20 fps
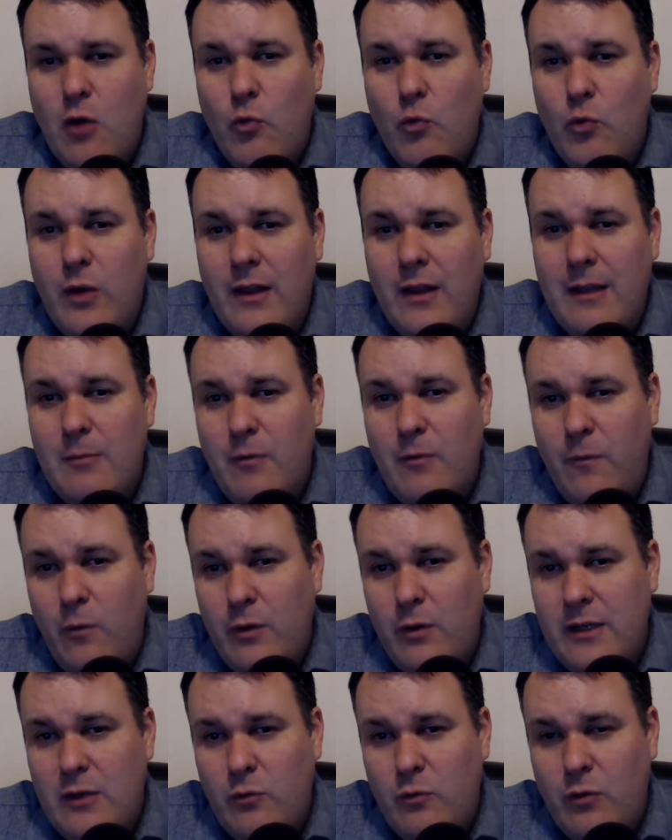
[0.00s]
Really,
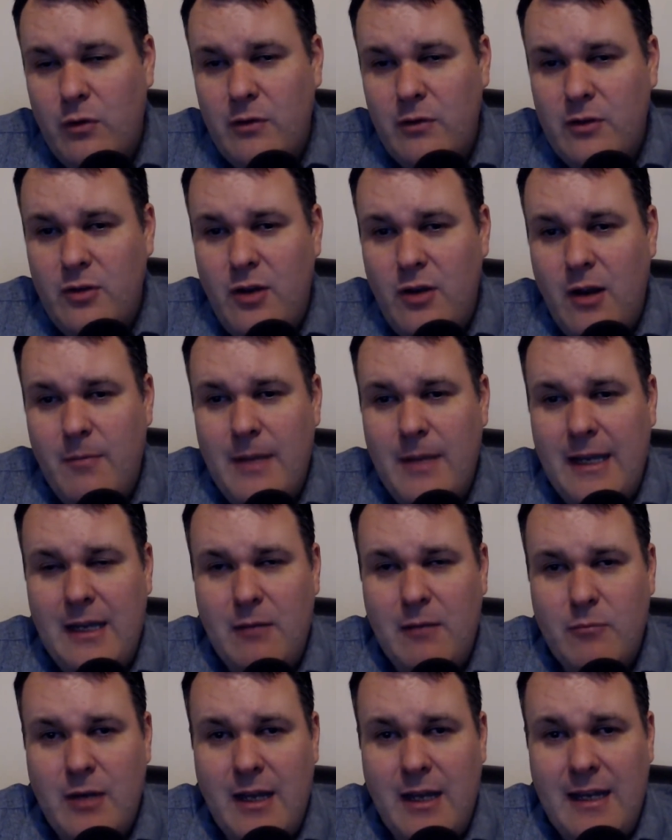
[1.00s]
before you start
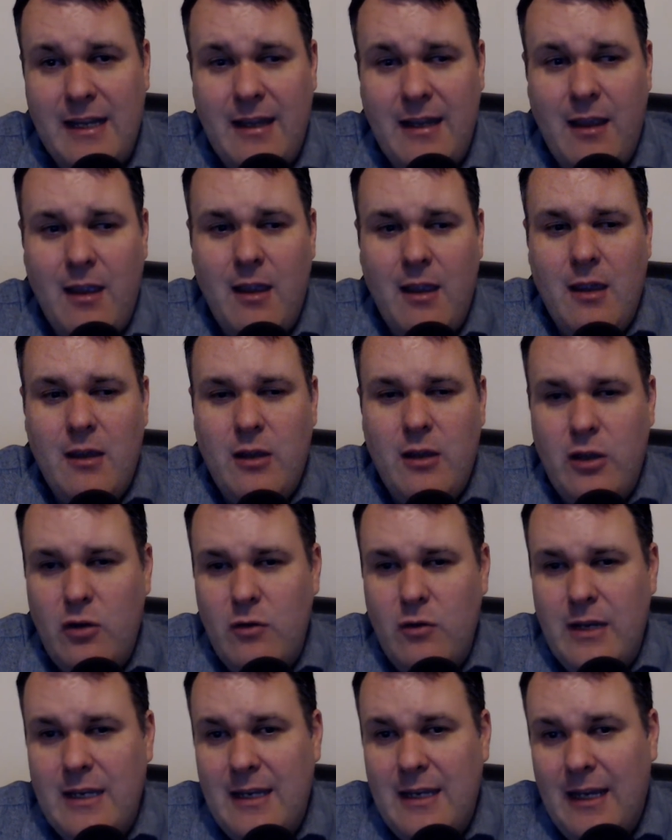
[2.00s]
making money, you
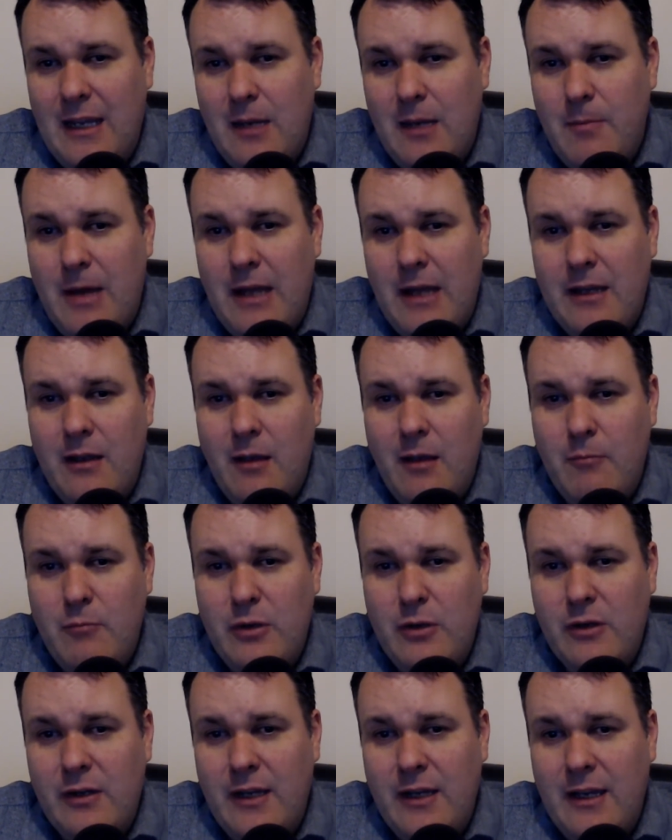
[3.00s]
need to get about 1
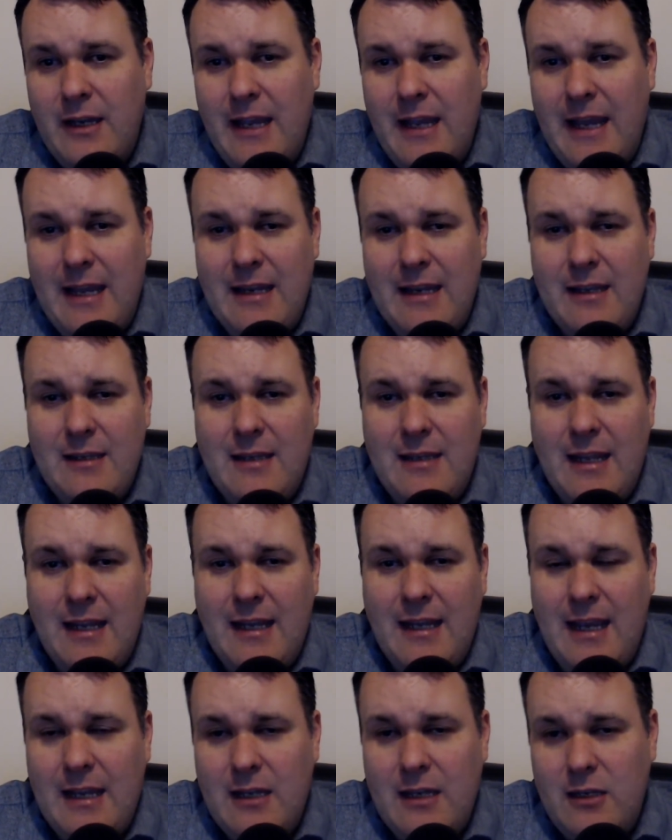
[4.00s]
million ADA
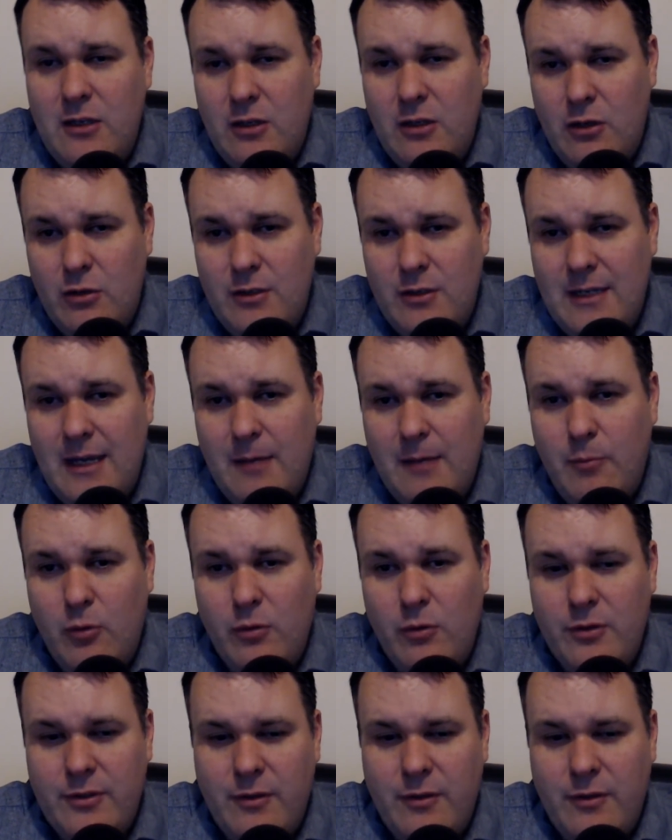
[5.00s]
dedicated to your stake pool.